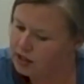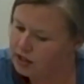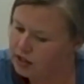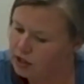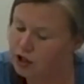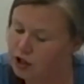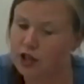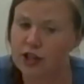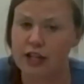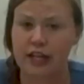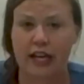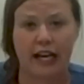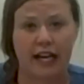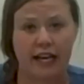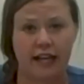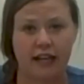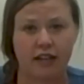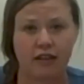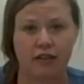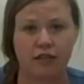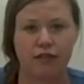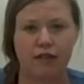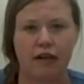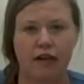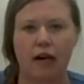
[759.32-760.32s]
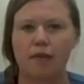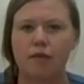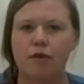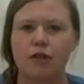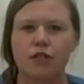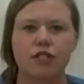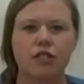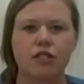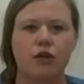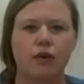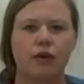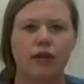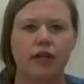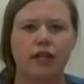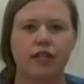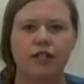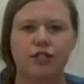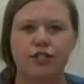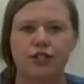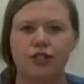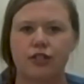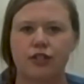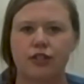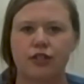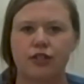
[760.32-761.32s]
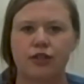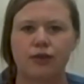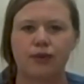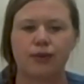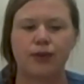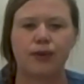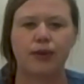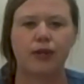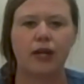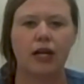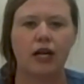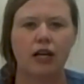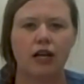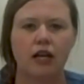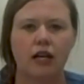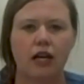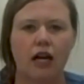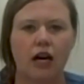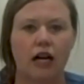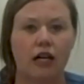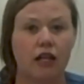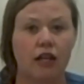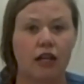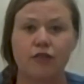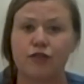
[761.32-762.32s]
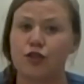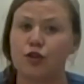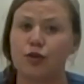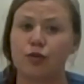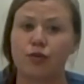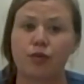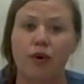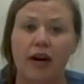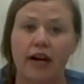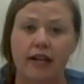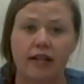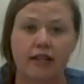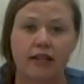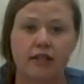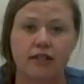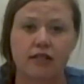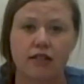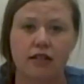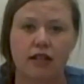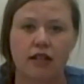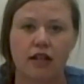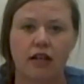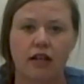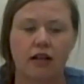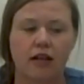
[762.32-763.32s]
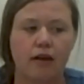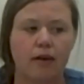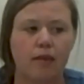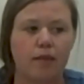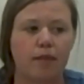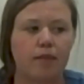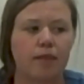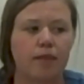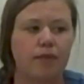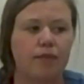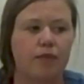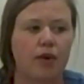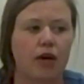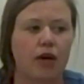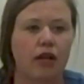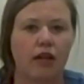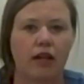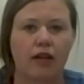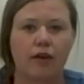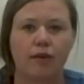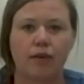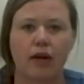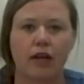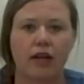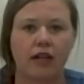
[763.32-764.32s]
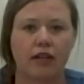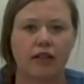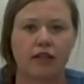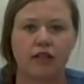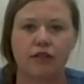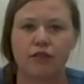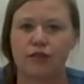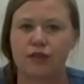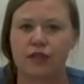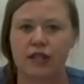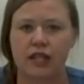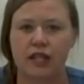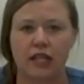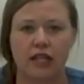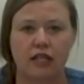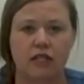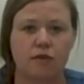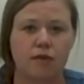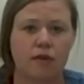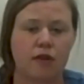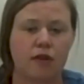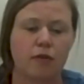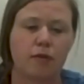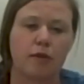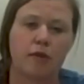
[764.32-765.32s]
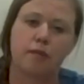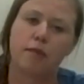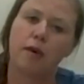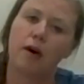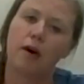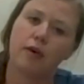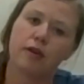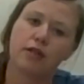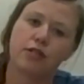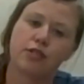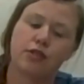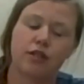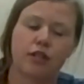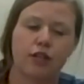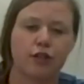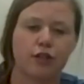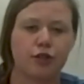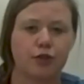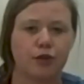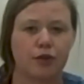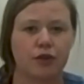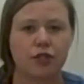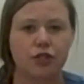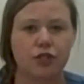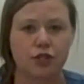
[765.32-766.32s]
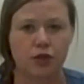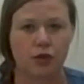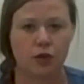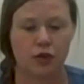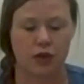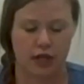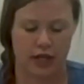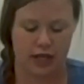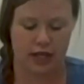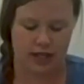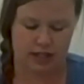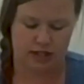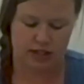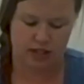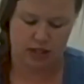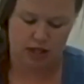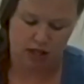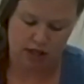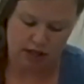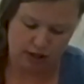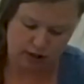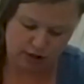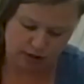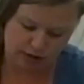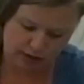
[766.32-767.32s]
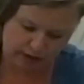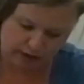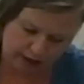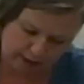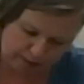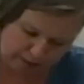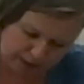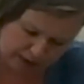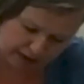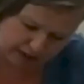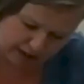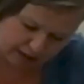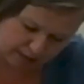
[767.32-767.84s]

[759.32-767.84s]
creative, and I'm just going to. I love to write. Um, I like writing different things, whether it be poetry or short stories. So I'm going to put